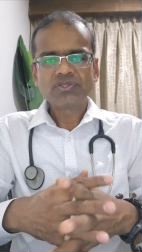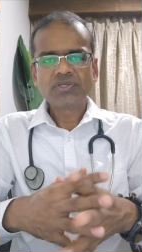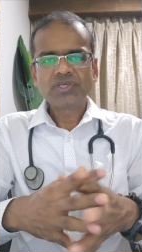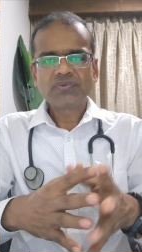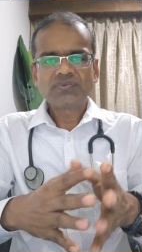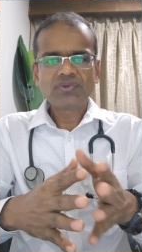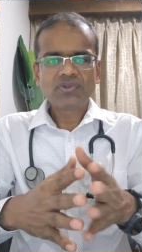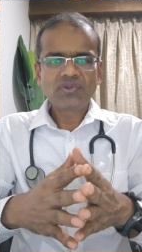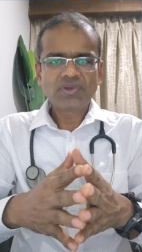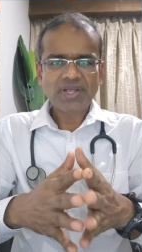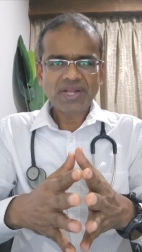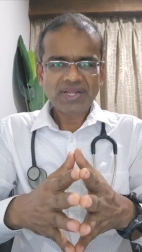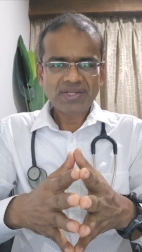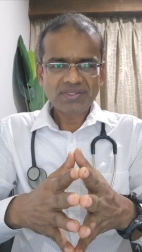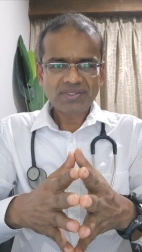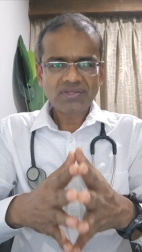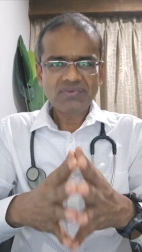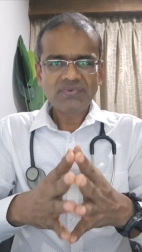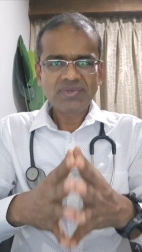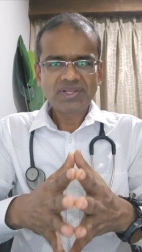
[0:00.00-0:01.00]
So if you look
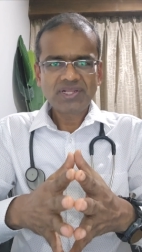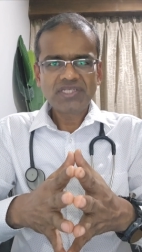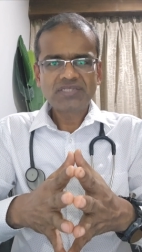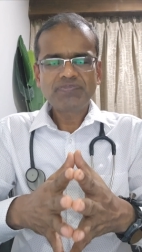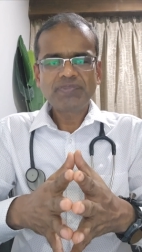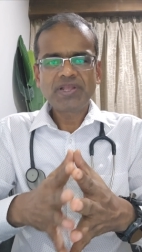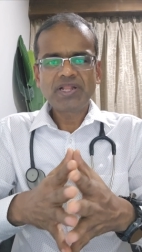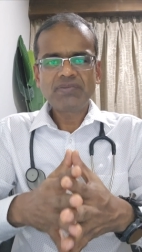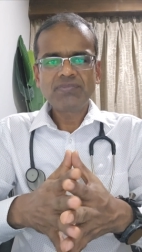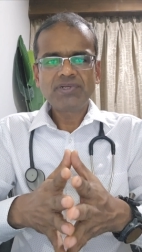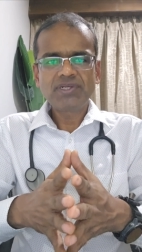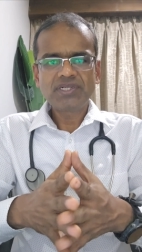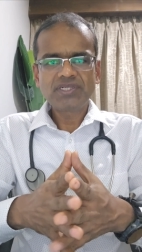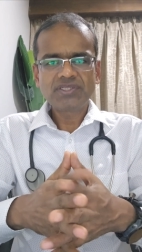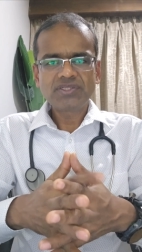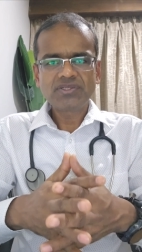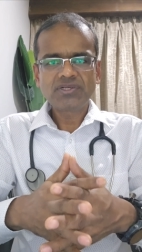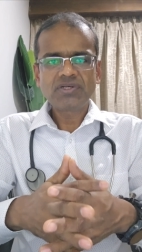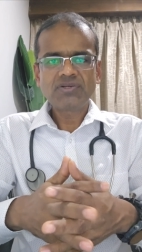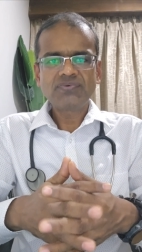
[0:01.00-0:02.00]
at the various
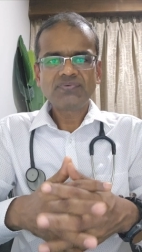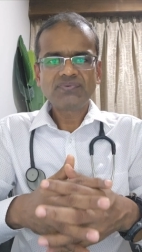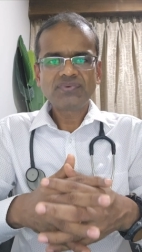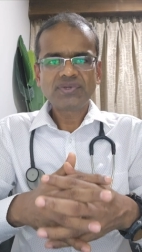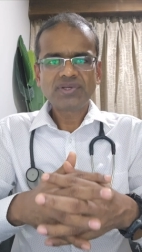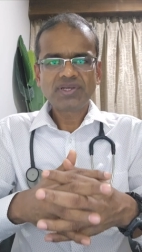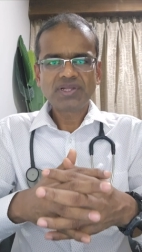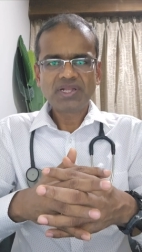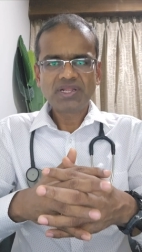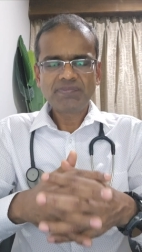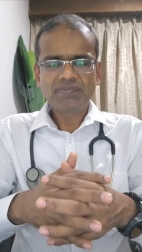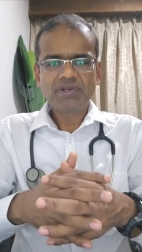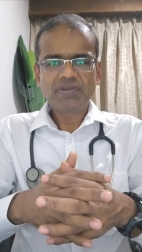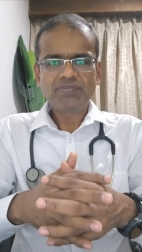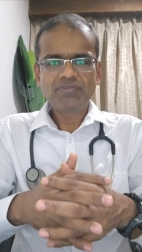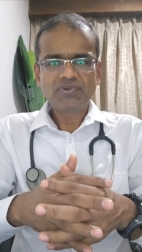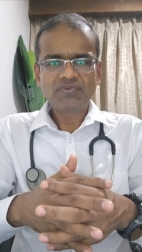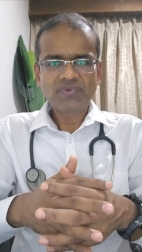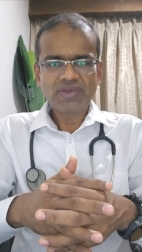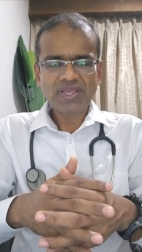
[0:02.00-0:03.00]
parameters of uh,
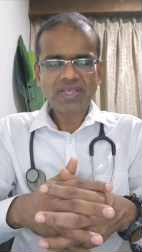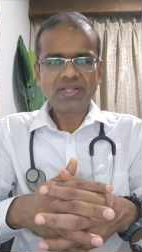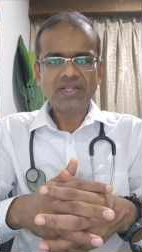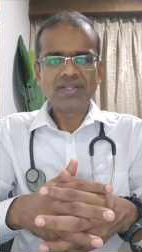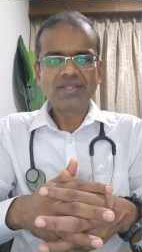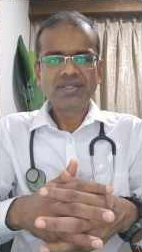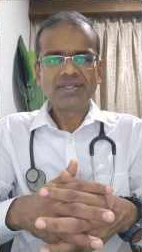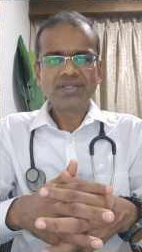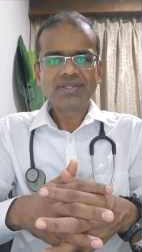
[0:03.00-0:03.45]
lipid profile,